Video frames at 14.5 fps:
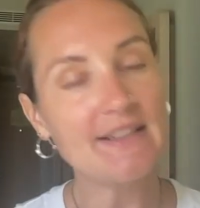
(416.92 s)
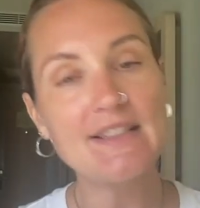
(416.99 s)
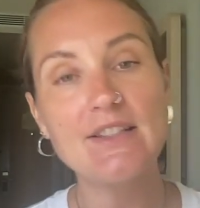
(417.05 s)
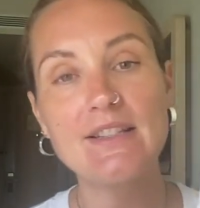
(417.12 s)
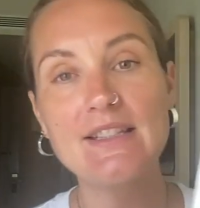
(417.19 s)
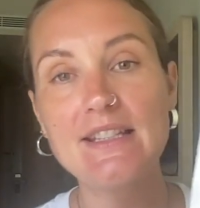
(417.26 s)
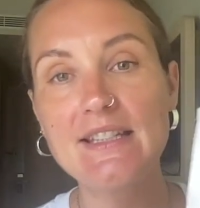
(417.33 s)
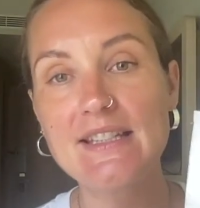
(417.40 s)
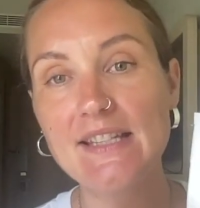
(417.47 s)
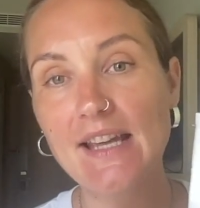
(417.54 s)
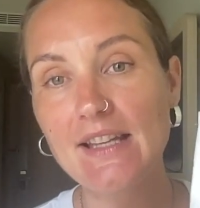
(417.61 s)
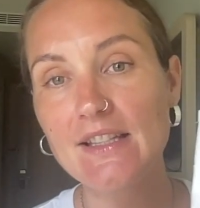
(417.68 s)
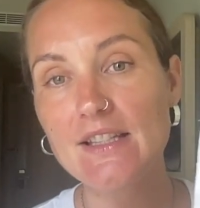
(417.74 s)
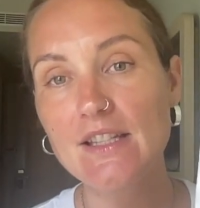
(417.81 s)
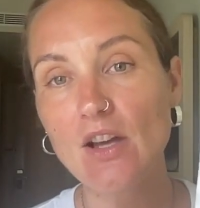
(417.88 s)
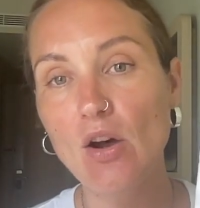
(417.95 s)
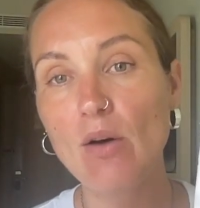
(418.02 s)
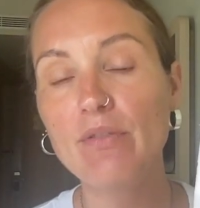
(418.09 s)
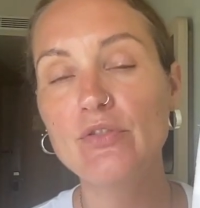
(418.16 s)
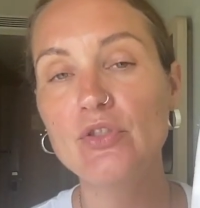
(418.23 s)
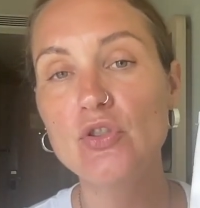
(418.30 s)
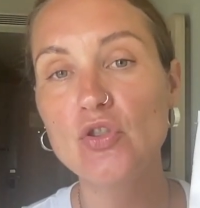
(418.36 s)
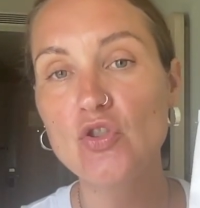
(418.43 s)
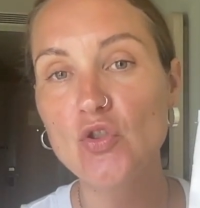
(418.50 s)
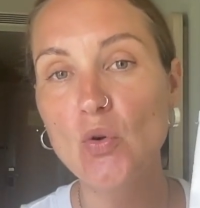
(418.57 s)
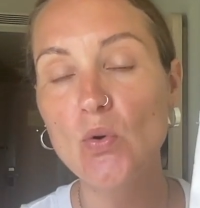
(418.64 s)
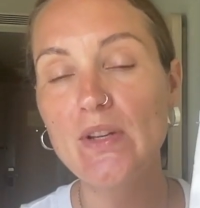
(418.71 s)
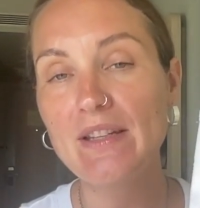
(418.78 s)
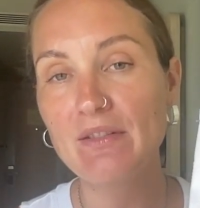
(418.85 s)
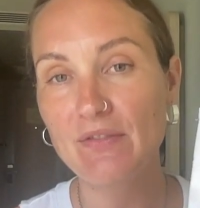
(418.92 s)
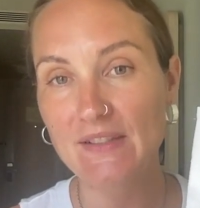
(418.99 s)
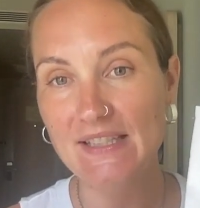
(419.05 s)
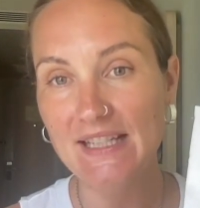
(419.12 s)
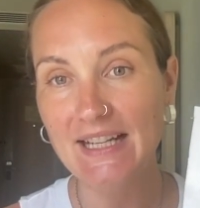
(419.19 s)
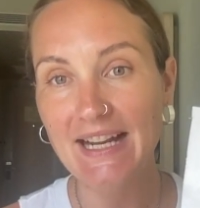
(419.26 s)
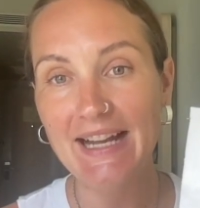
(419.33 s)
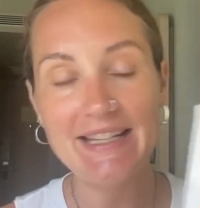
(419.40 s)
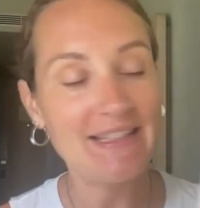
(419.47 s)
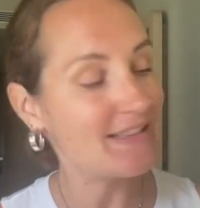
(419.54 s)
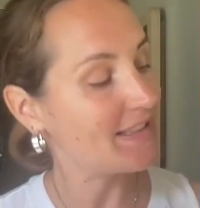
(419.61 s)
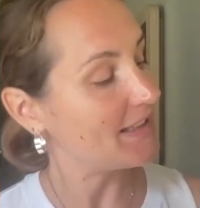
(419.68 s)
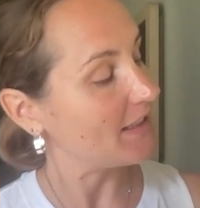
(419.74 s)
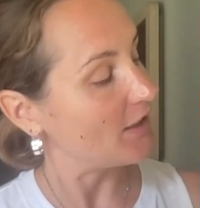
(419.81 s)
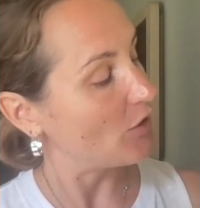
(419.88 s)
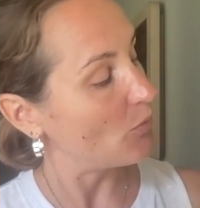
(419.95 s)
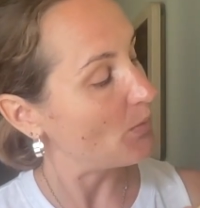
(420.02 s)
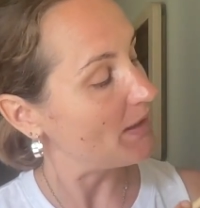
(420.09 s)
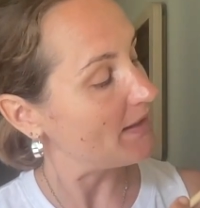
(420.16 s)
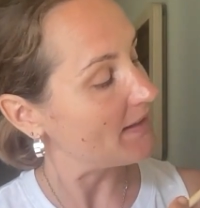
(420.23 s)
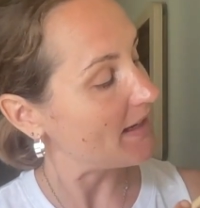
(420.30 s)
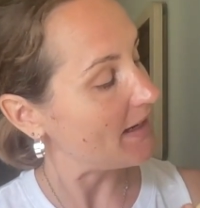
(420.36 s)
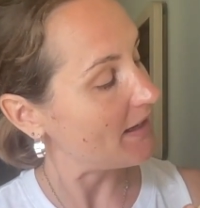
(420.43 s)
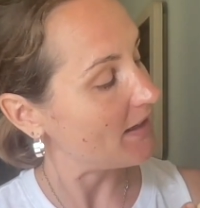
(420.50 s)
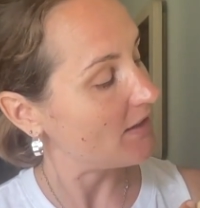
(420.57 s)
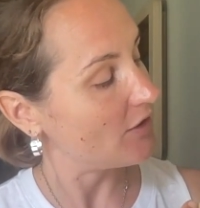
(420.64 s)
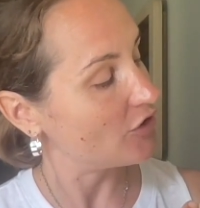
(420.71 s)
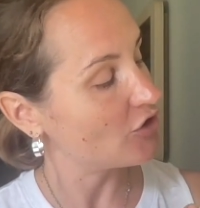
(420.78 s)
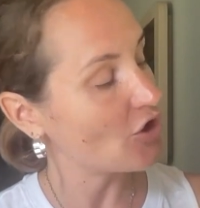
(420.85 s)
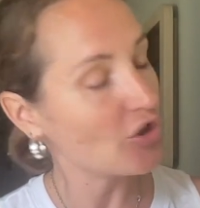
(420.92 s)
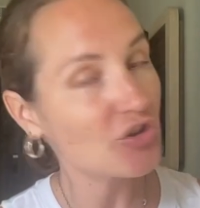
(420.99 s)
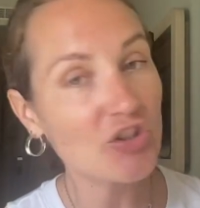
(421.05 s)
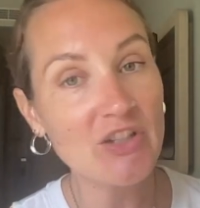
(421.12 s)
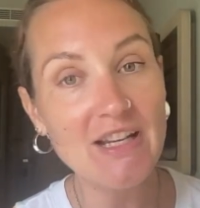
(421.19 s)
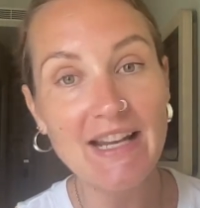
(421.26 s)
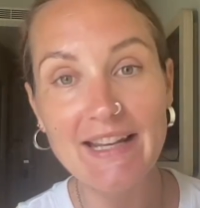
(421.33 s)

is a descent of the soul in physicality, we take certain